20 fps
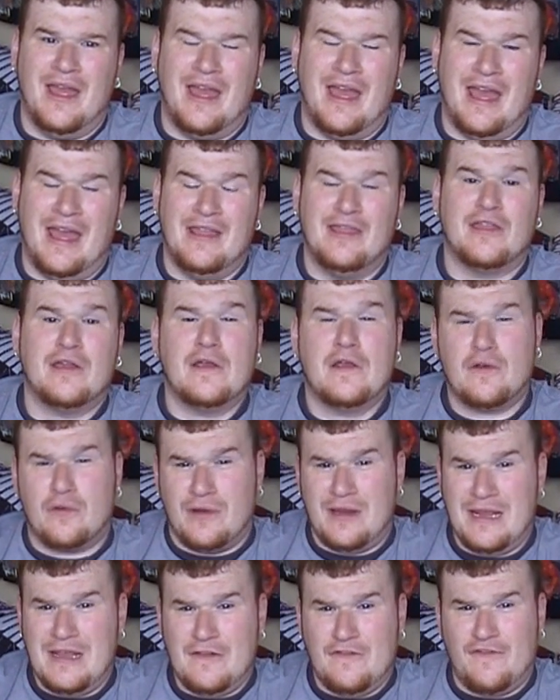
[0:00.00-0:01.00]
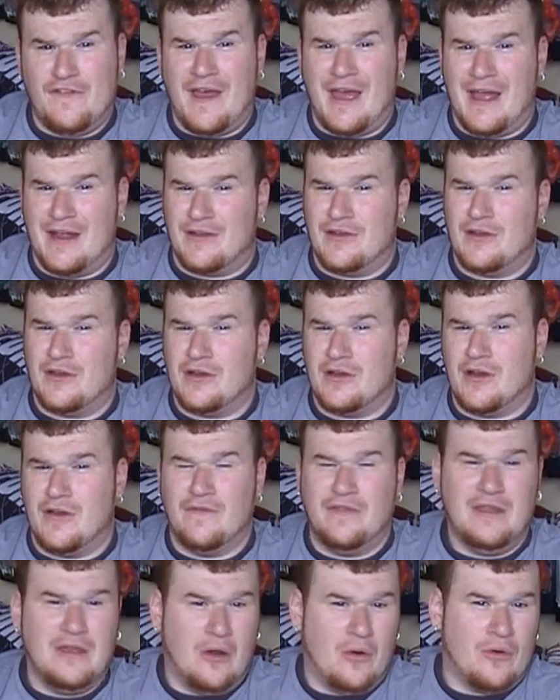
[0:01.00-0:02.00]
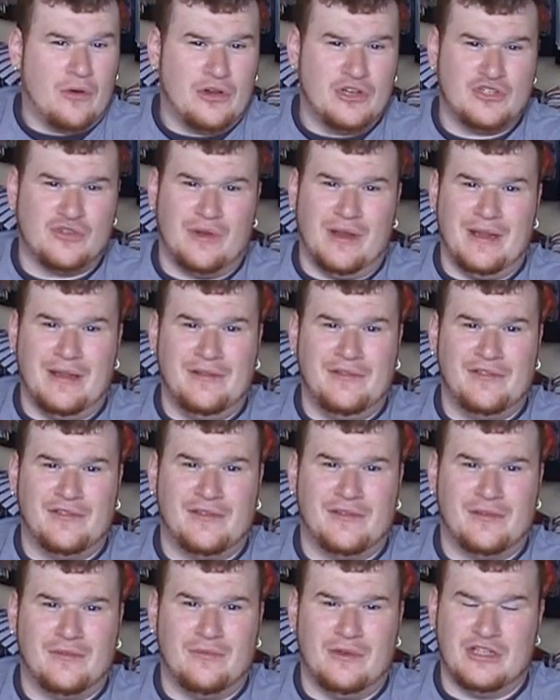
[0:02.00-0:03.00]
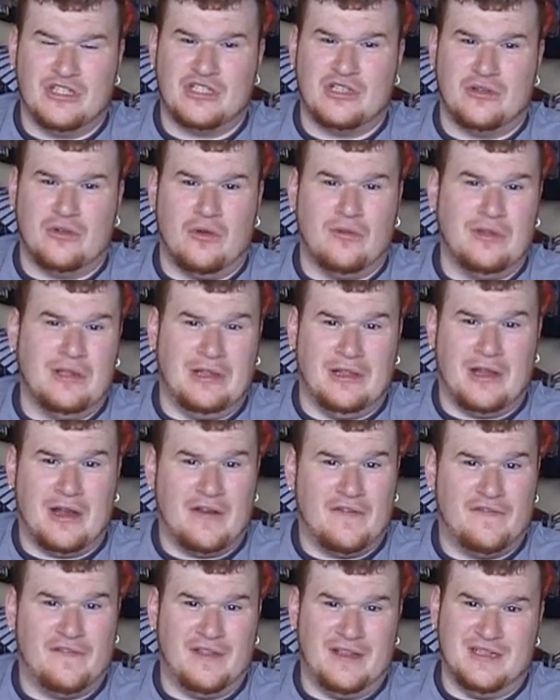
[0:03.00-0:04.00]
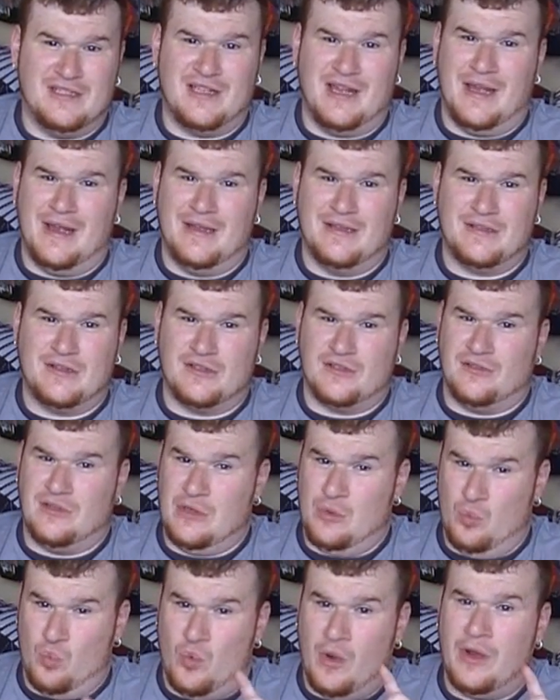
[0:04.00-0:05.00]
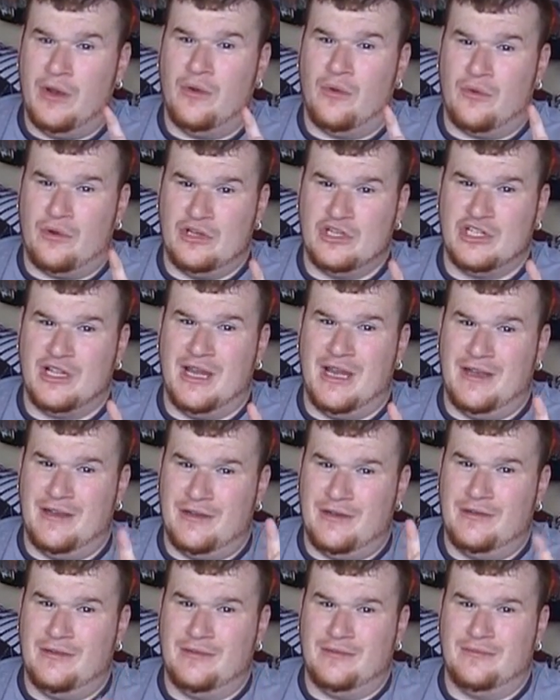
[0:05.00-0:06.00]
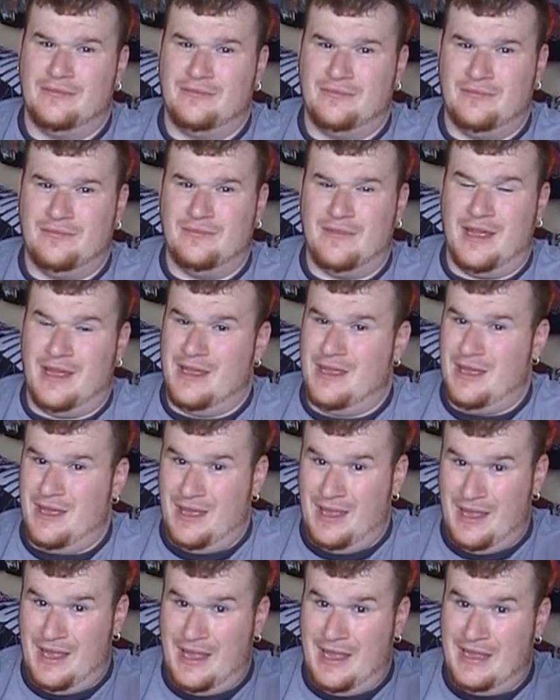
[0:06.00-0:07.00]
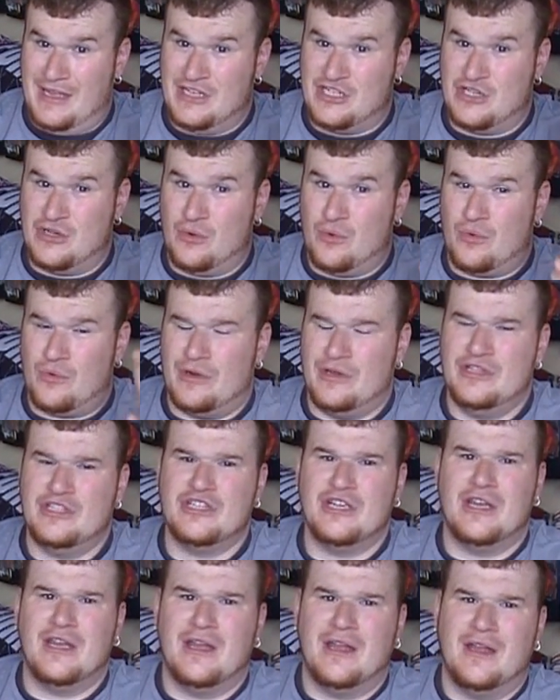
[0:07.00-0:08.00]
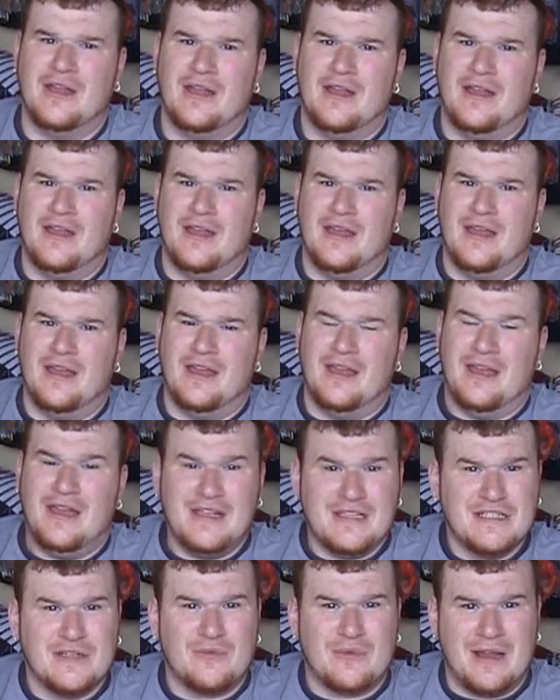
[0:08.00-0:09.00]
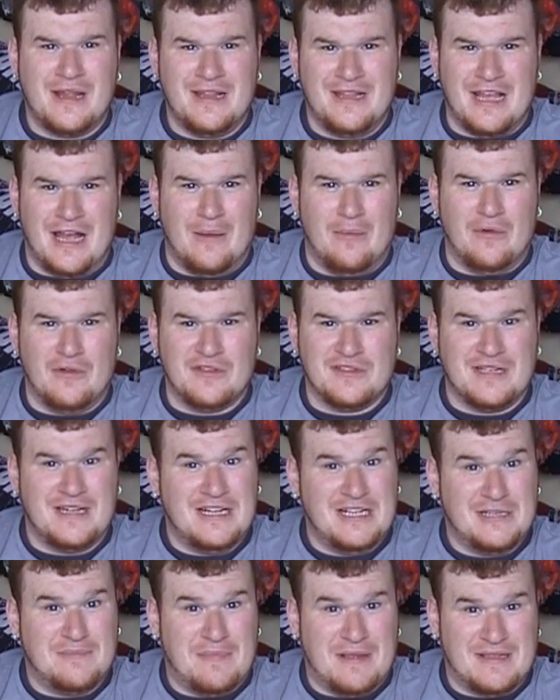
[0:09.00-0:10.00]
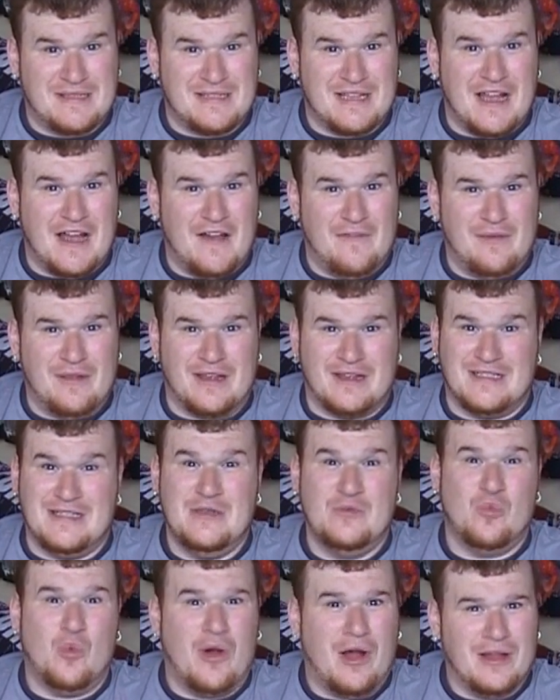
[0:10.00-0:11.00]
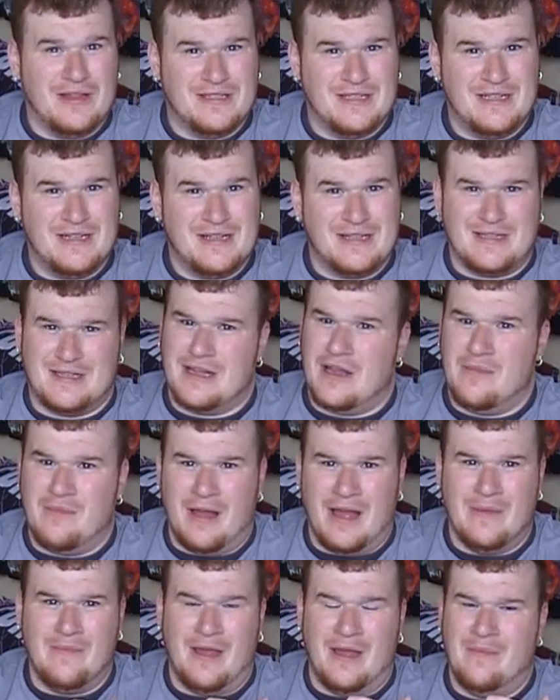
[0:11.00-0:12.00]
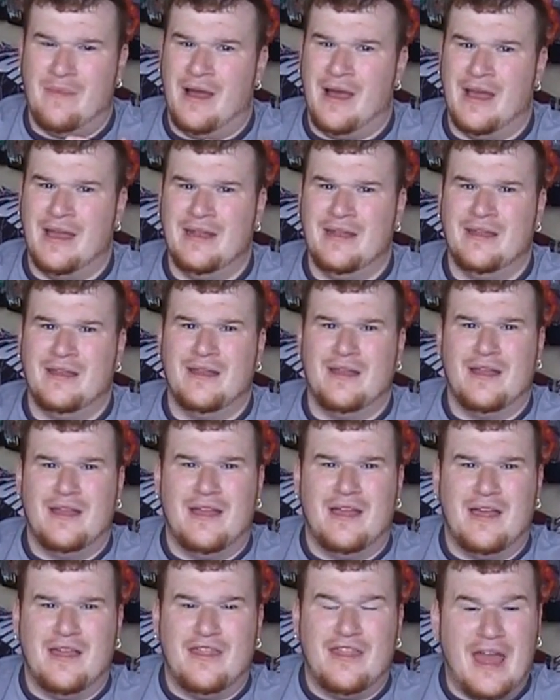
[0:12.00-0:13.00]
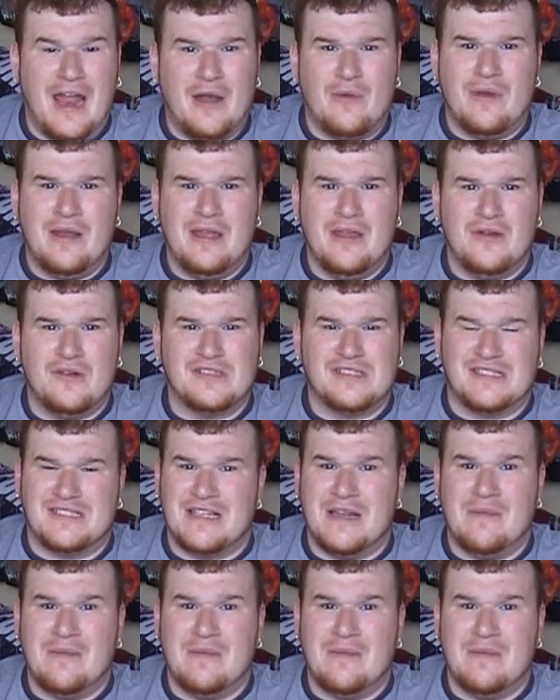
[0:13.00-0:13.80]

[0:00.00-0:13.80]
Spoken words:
And the greed factor of the orange rings, which only Larfleeze has, there's only one Orange Lantern, aka Agent Orange. His ring doubles, and he's pissed off because he wants it. Gets all mine. That ring goes to